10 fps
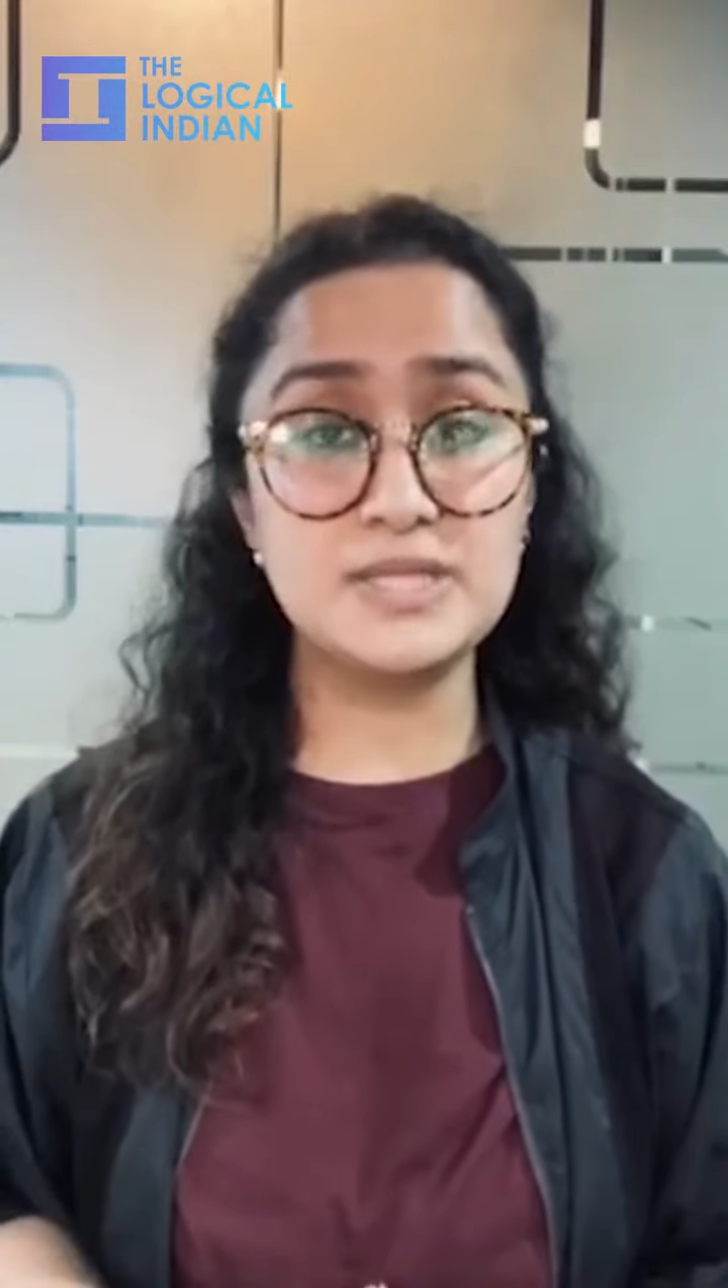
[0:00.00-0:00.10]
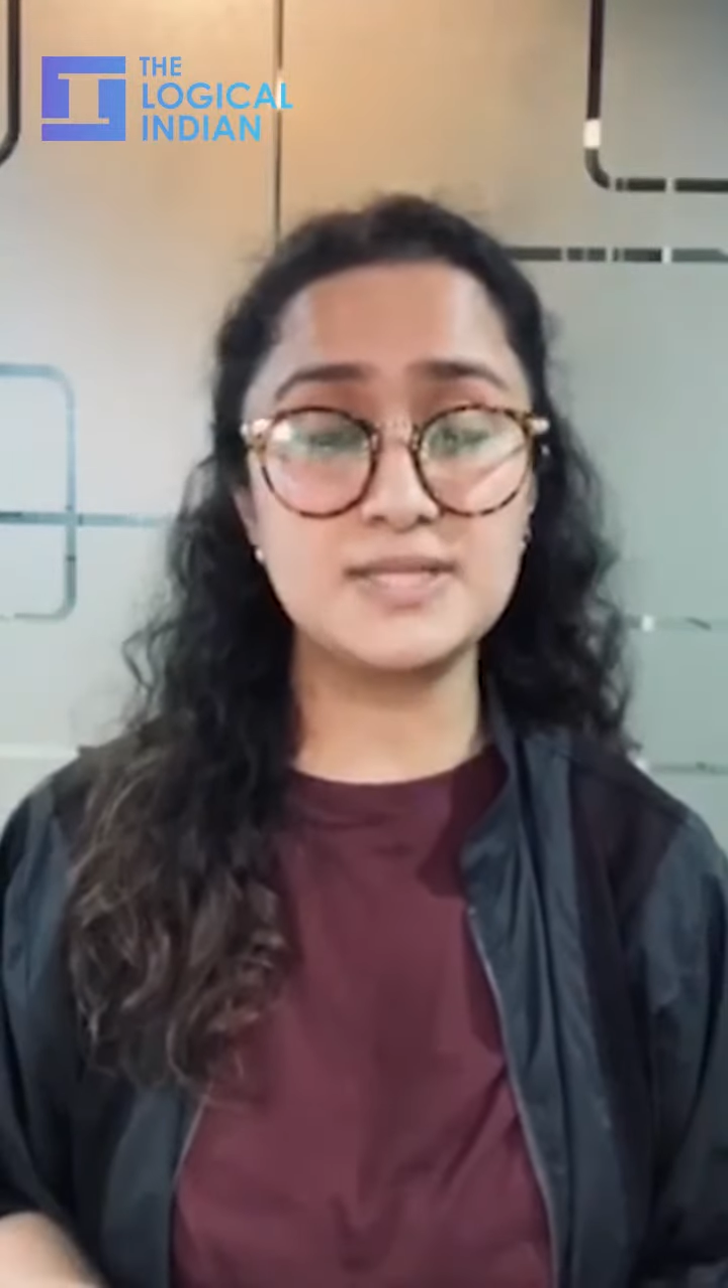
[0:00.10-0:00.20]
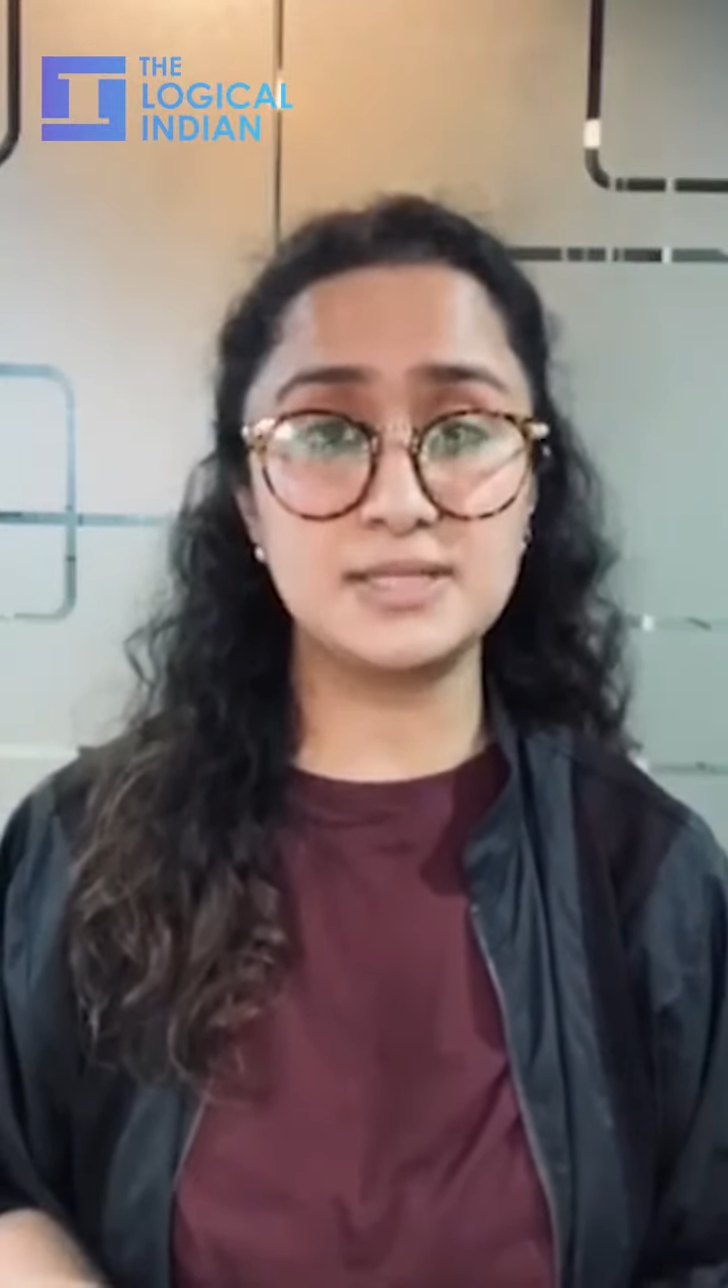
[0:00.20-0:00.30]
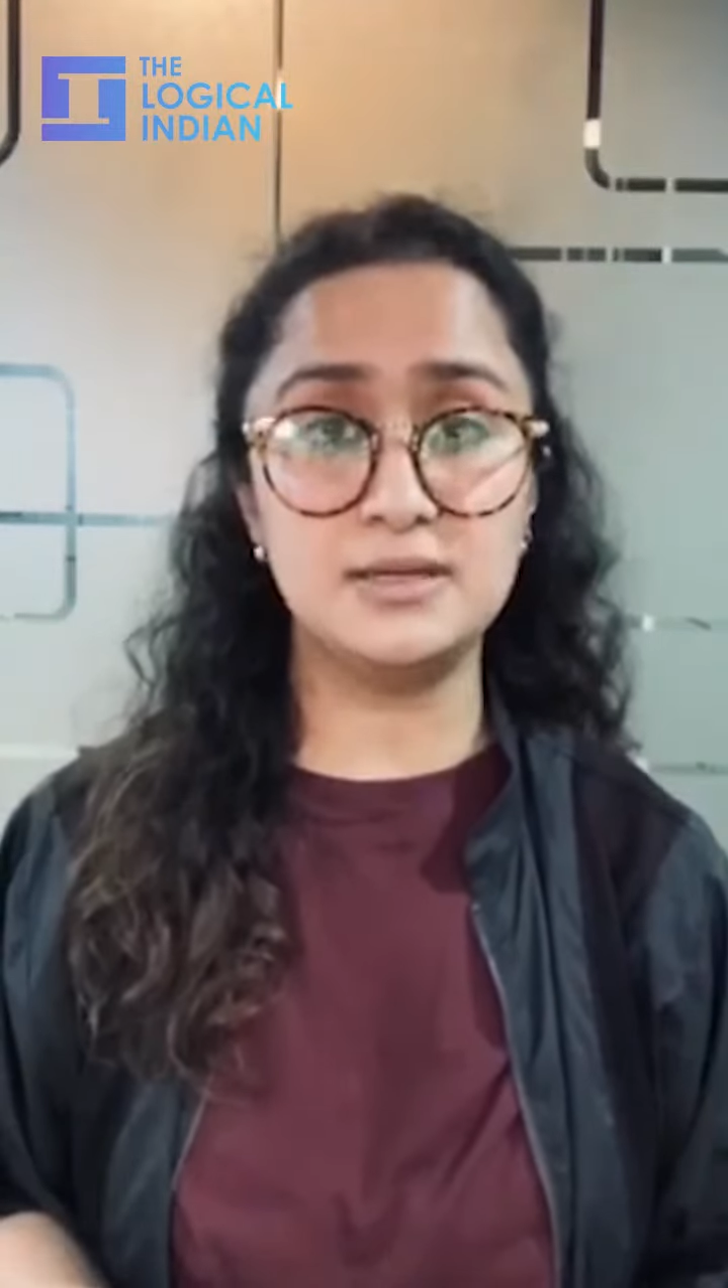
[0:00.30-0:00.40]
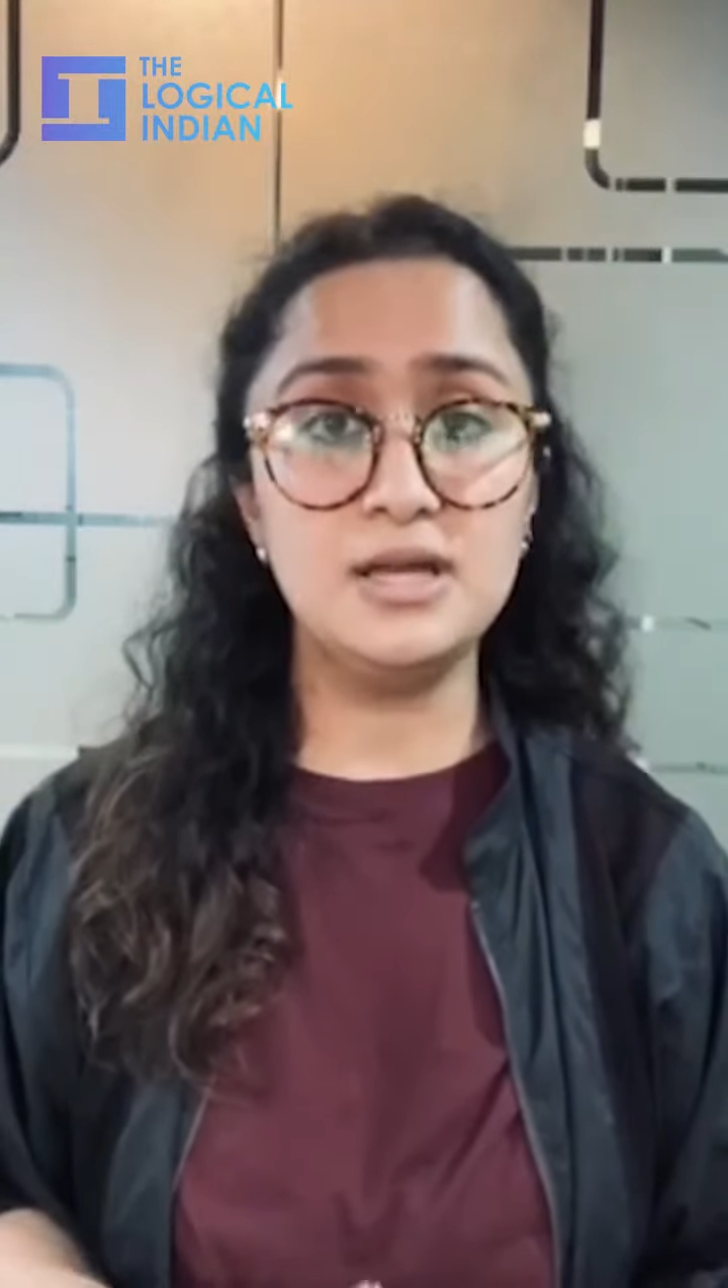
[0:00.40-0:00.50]

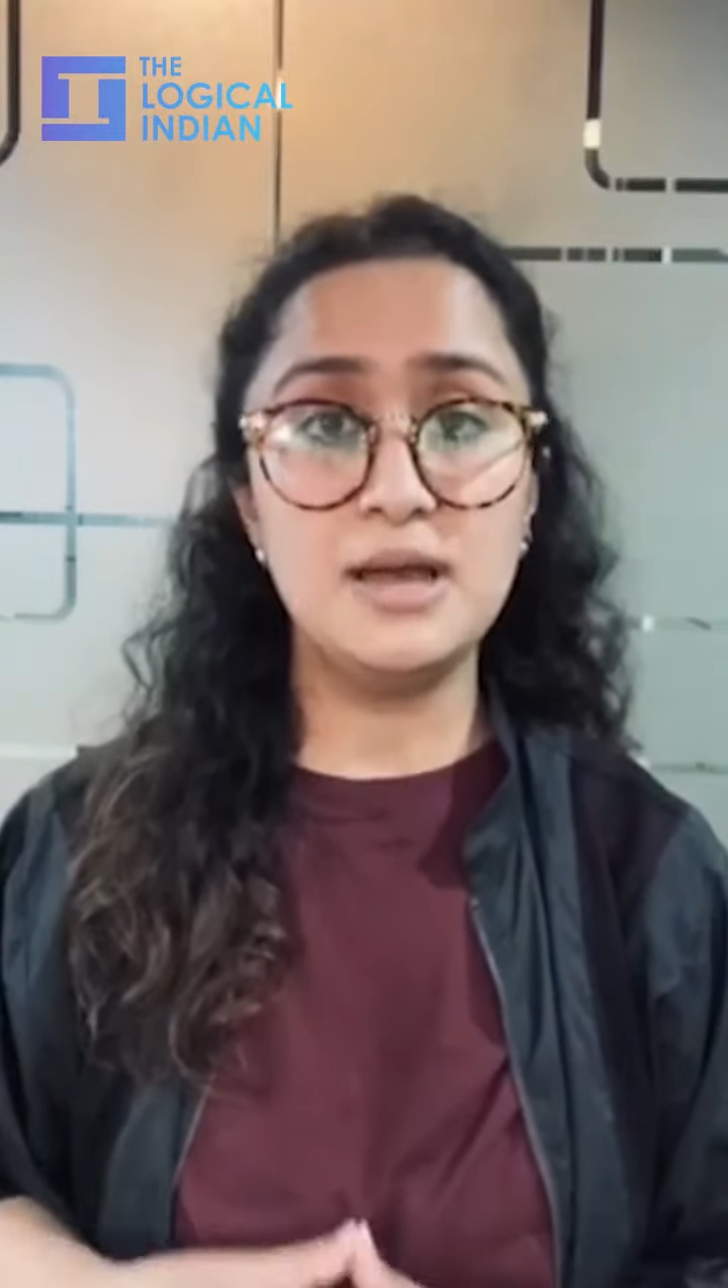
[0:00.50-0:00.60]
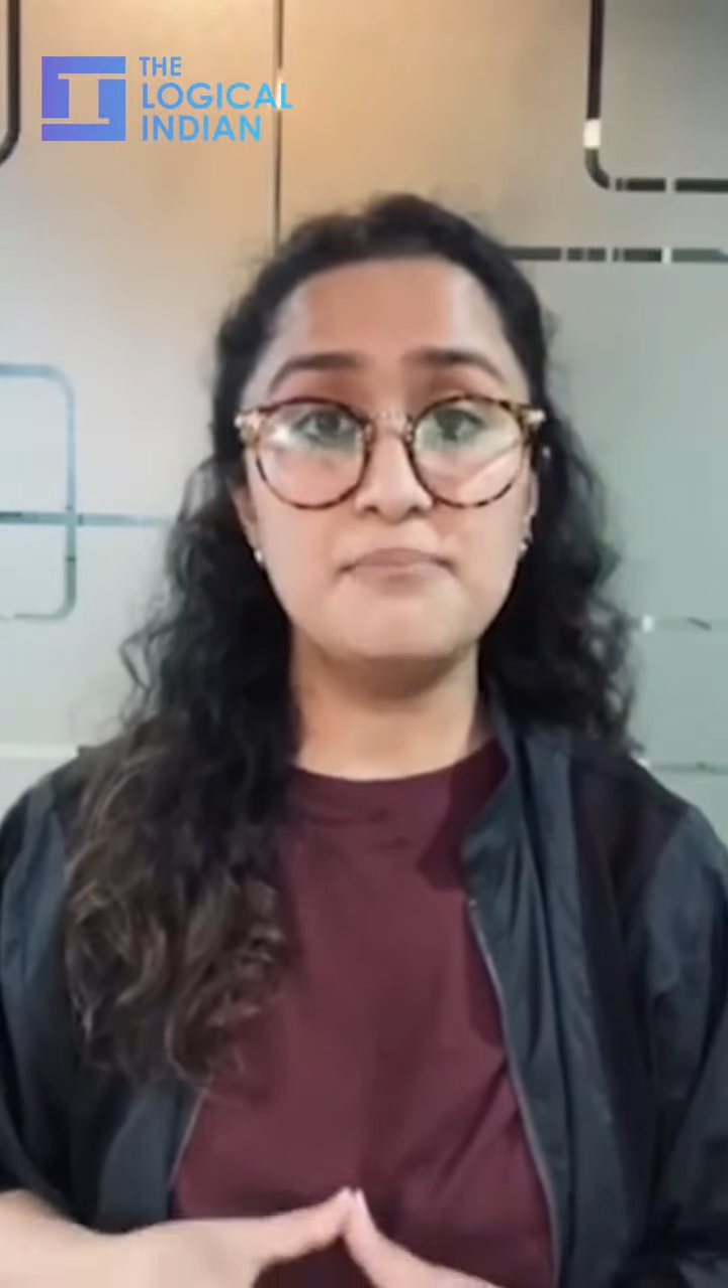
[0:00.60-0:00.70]
Minister